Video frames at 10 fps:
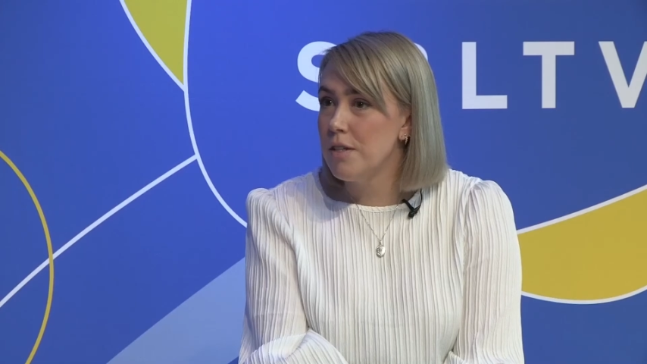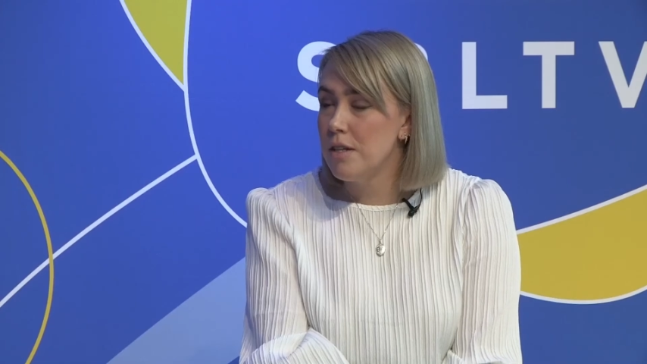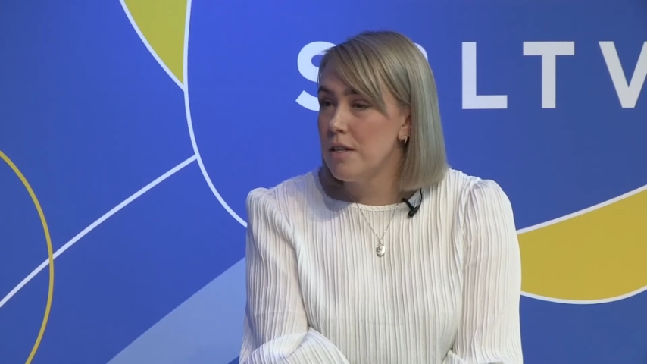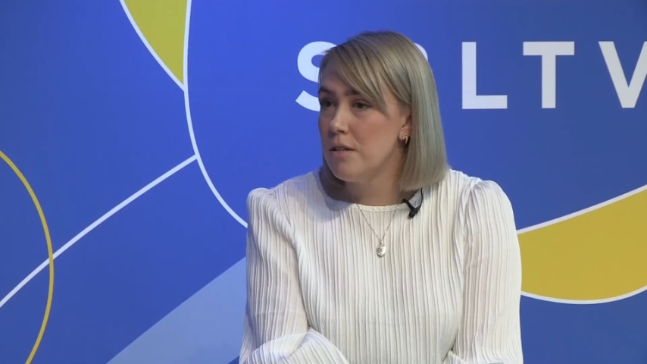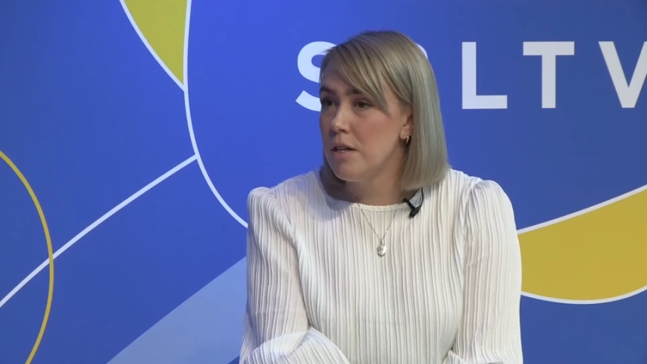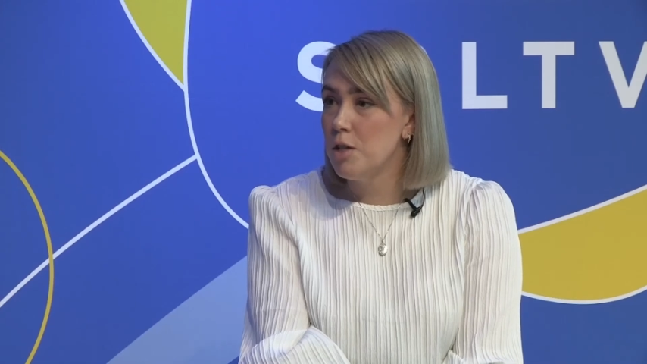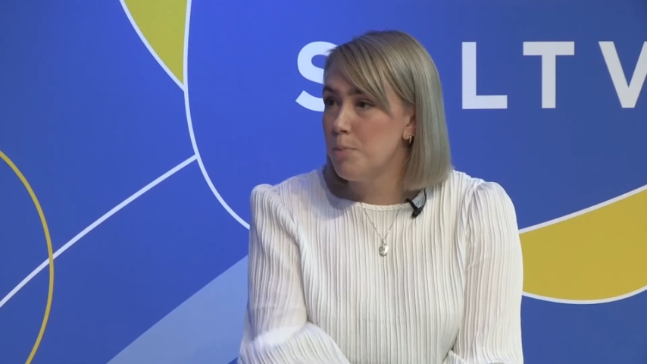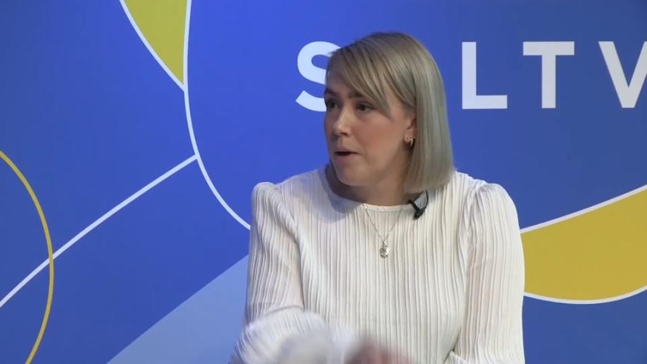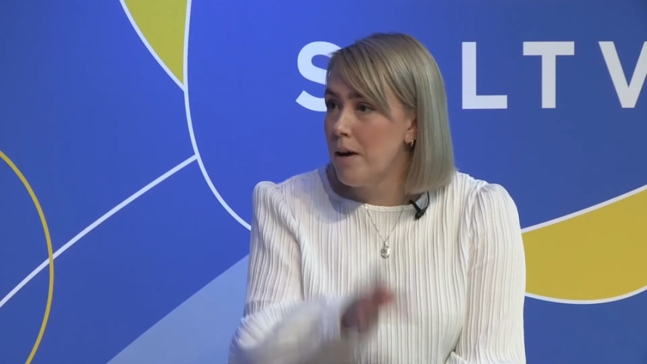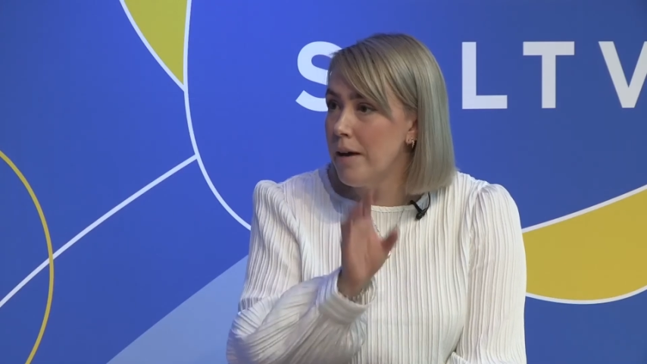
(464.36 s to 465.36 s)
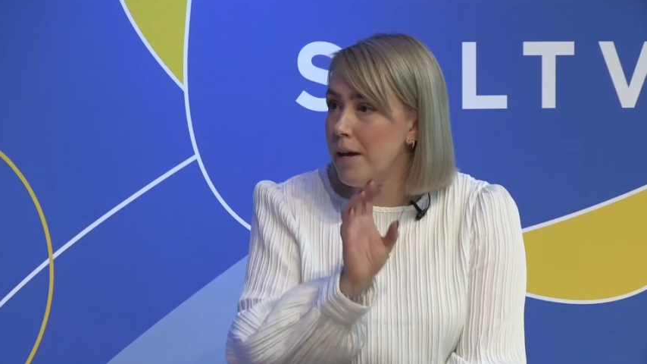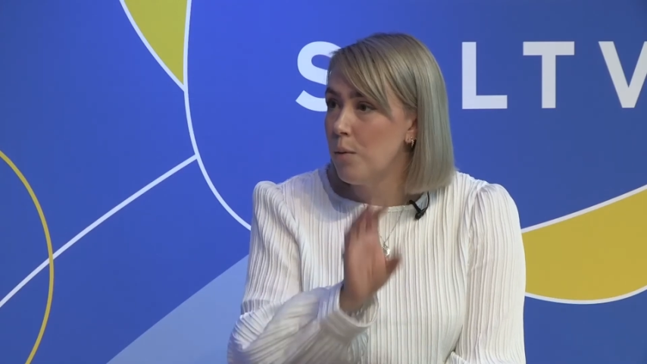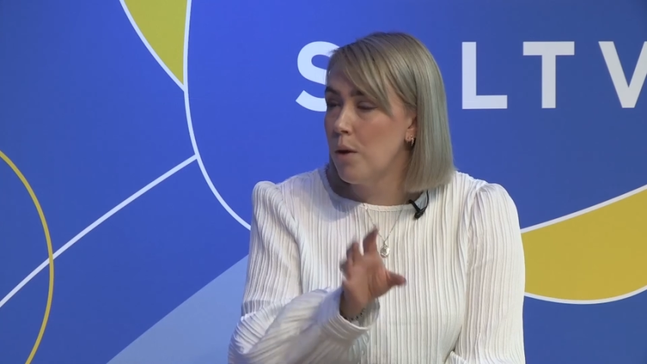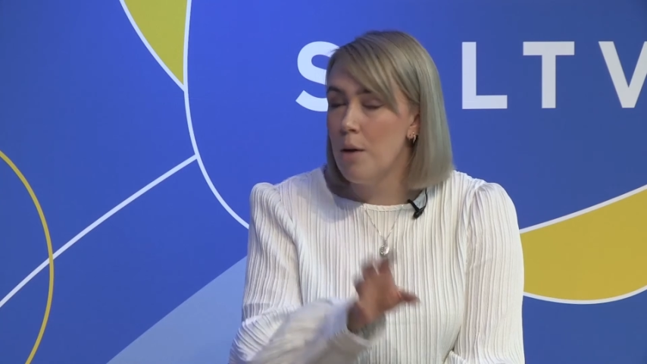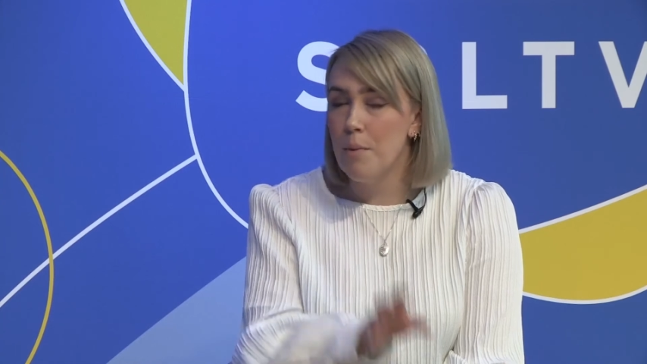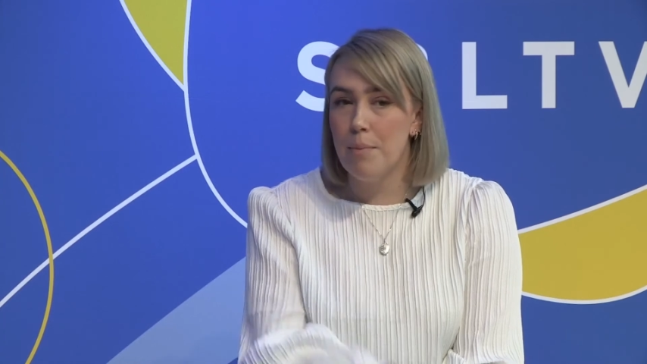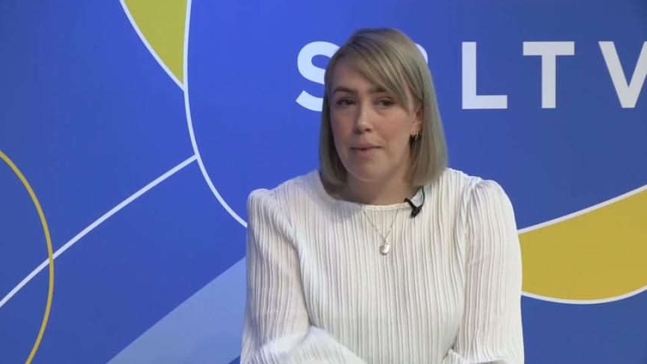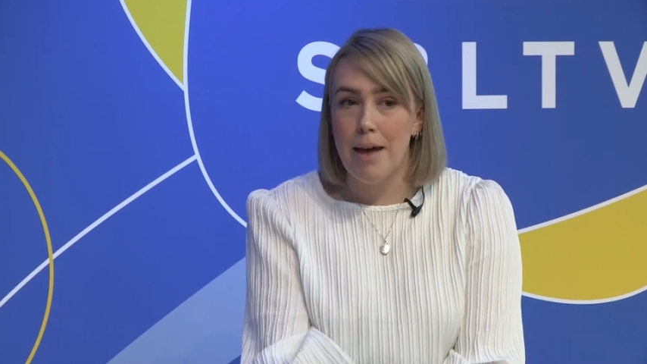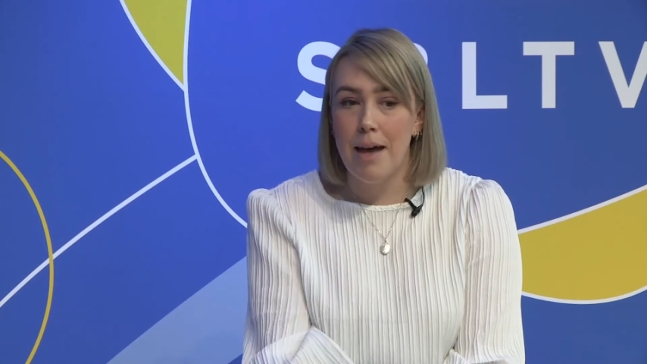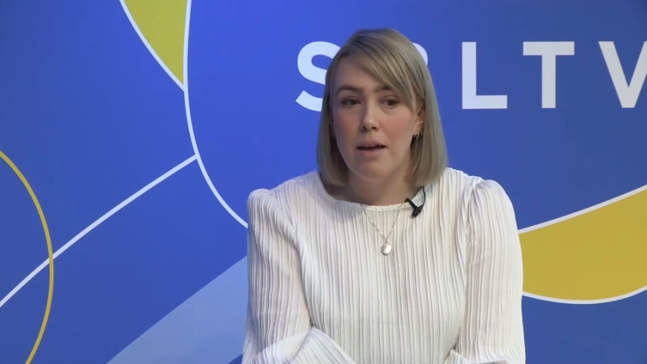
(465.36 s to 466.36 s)
to the search bar, it will come up
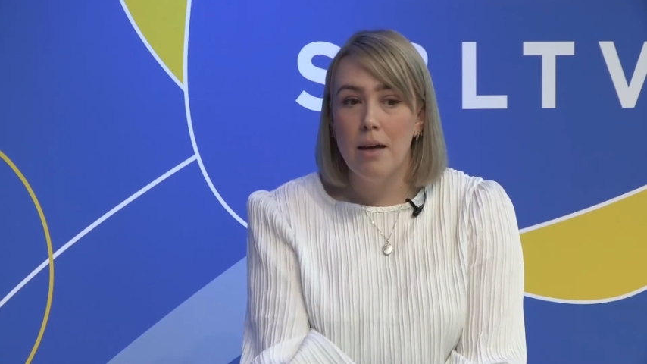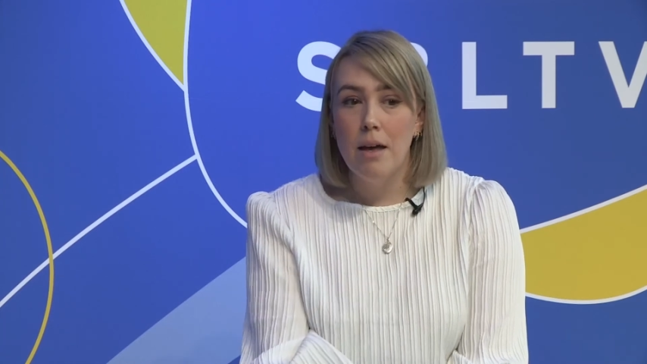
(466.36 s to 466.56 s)
there,